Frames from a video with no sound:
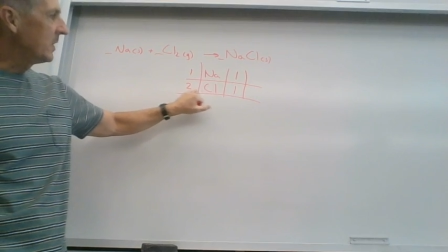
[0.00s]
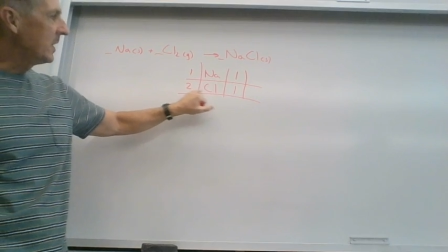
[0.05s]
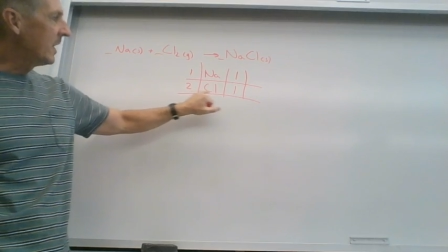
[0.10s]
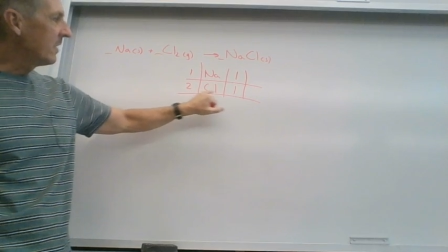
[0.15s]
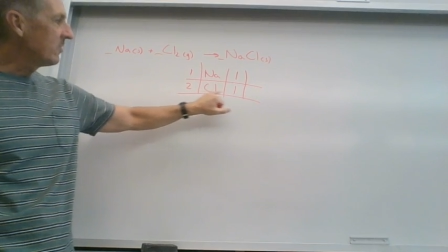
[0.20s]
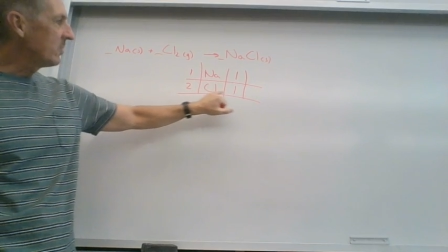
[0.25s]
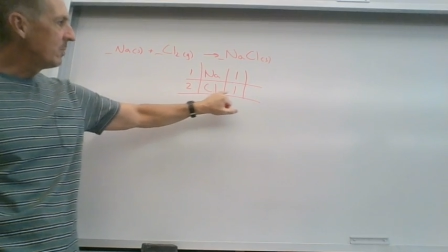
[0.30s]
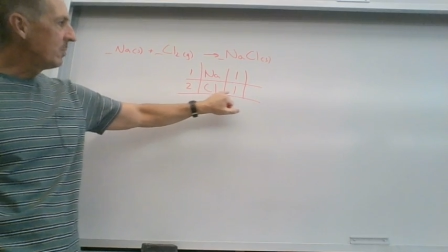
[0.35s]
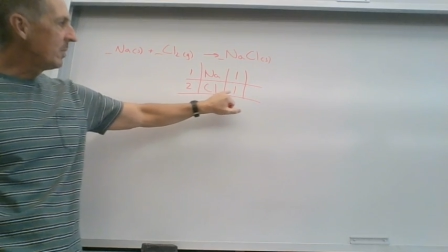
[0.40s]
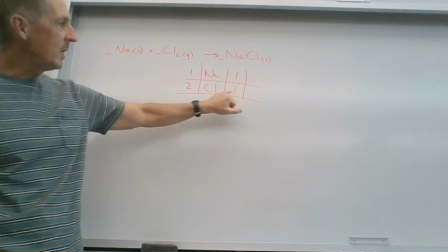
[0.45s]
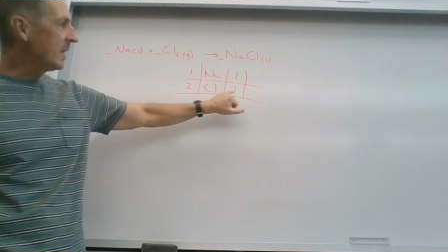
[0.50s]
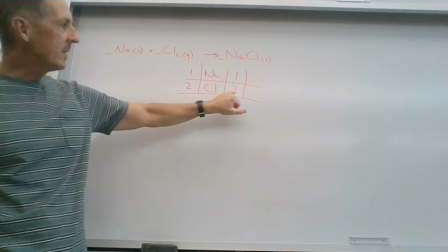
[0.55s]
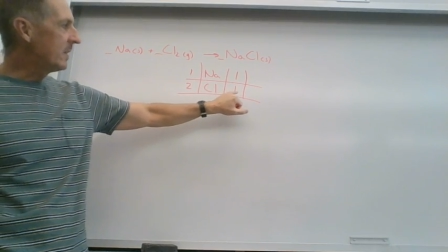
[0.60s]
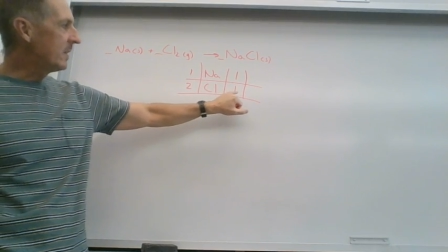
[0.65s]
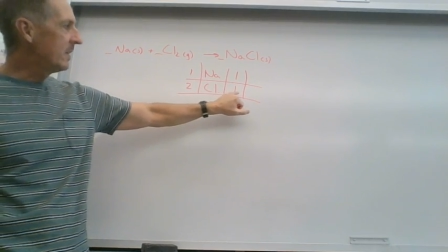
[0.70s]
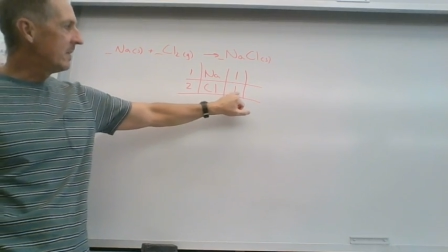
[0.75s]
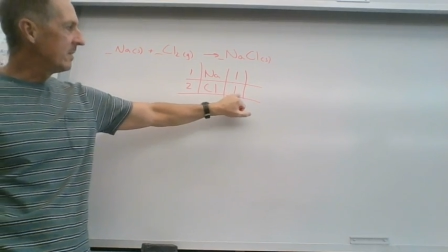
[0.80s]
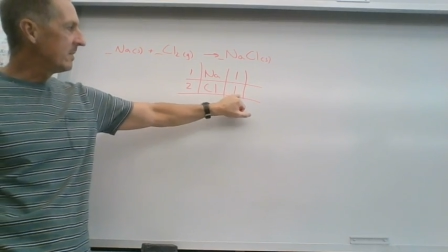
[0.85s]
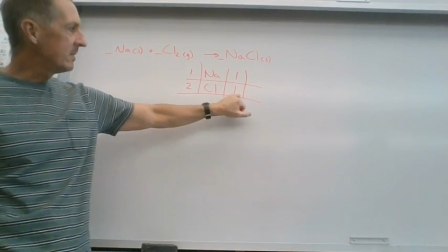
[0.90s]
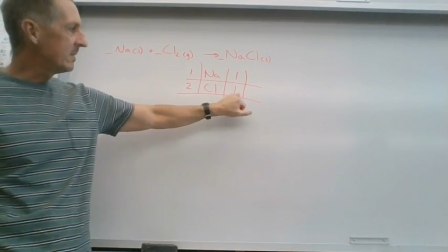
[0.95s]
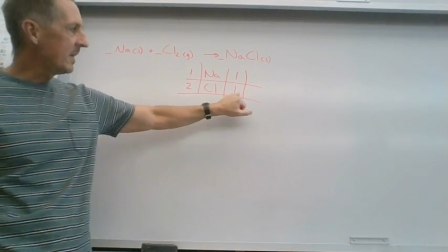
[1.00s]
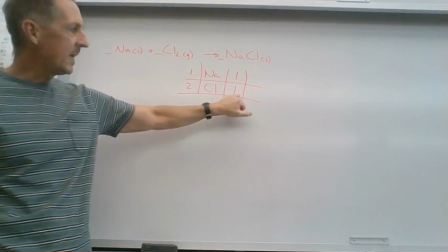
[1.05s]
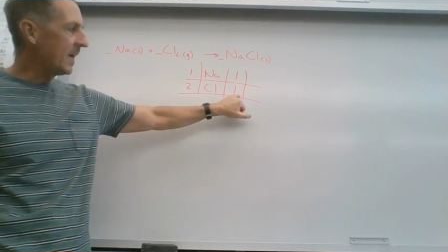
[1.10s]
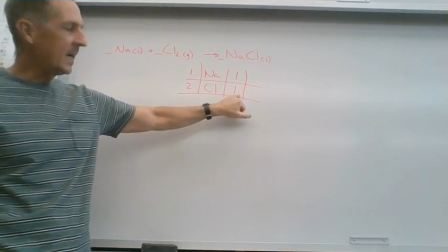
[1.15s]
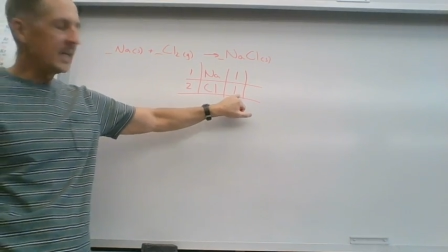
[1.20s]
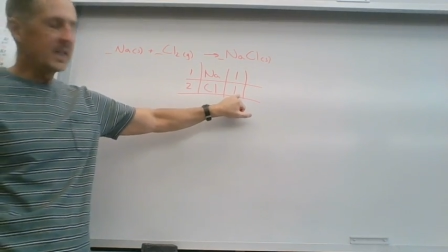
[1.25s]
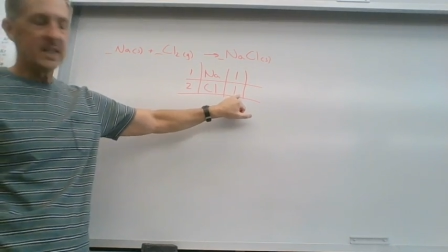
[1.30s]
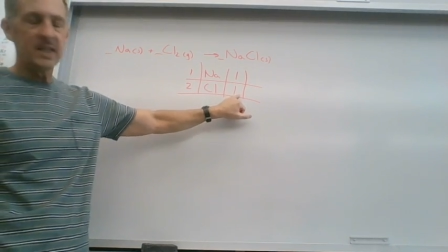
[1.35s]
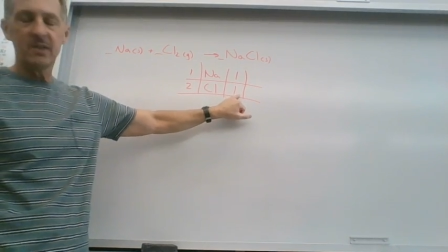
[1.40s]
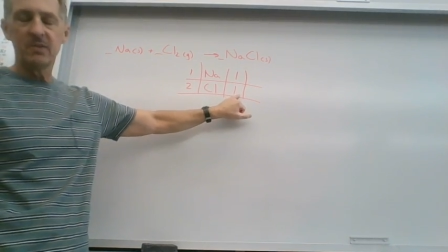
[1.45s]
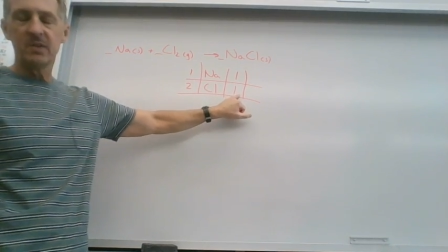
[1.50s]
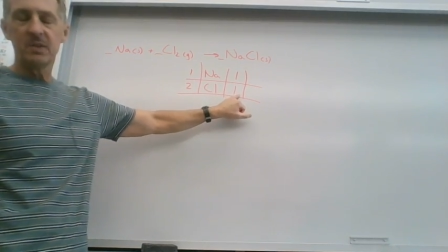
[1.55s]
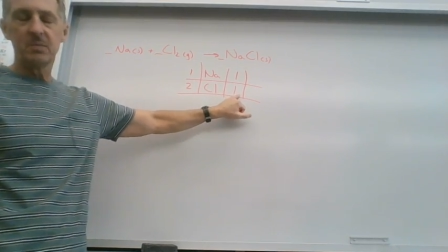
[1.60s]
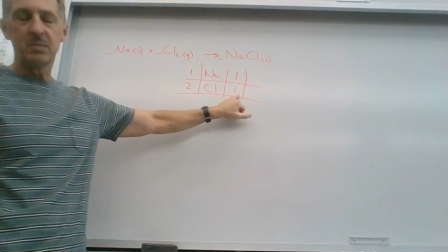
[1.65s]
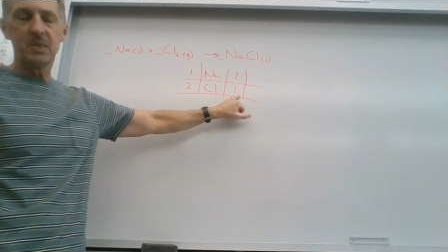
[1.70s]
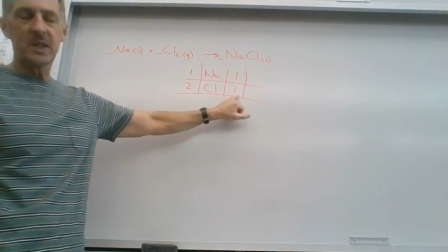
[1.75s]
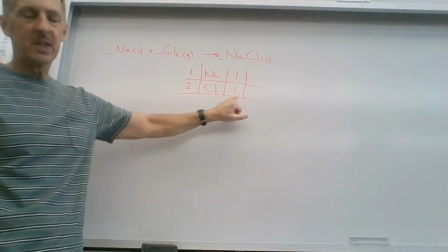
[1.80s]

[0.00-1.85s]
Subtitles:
you have to make this side even,